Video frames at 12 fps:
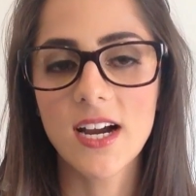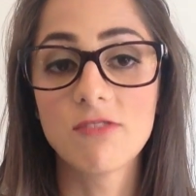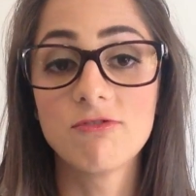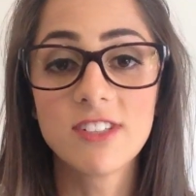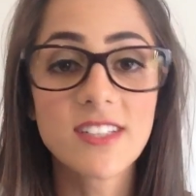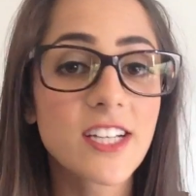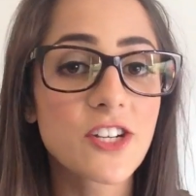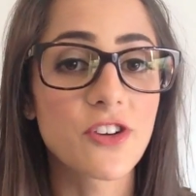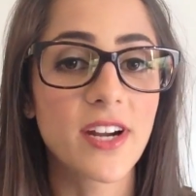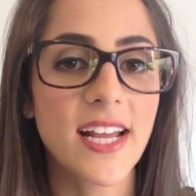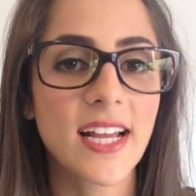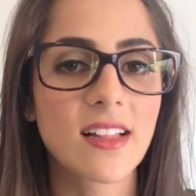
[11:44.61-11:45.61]
I really
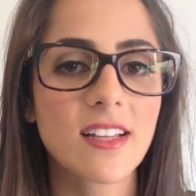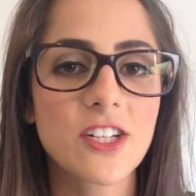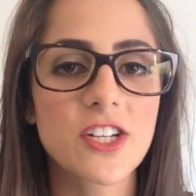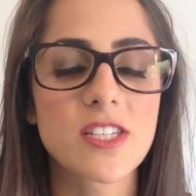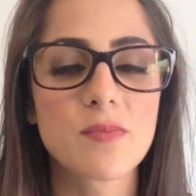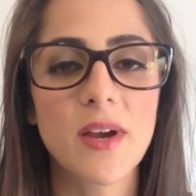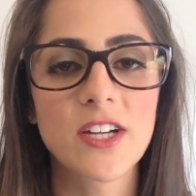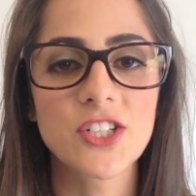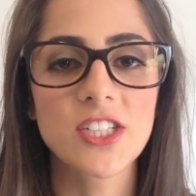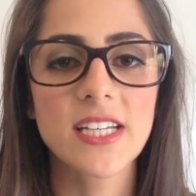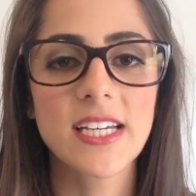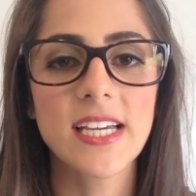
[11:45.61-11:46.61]
enjoyed English,
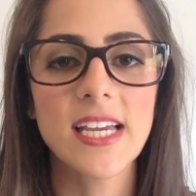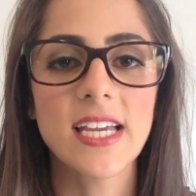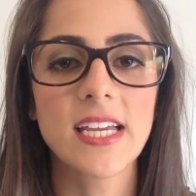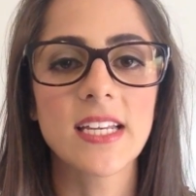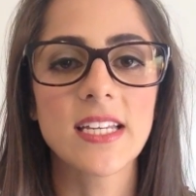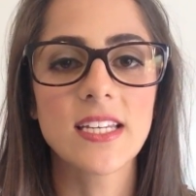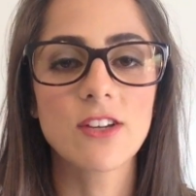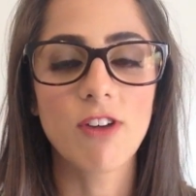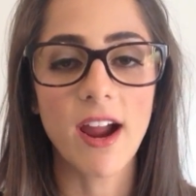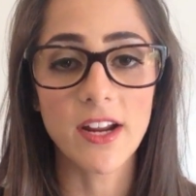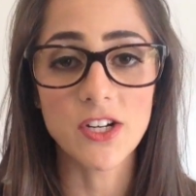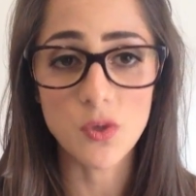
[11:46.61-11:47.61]
especially in
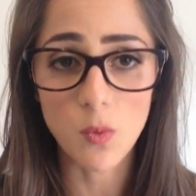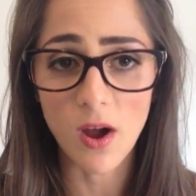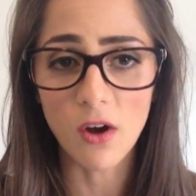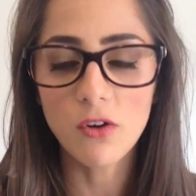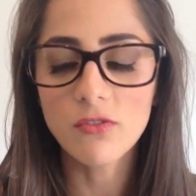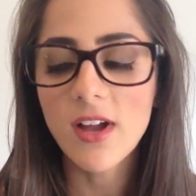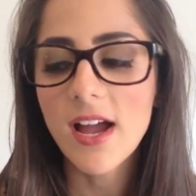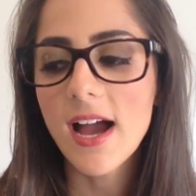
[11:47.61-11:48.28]
grade 12,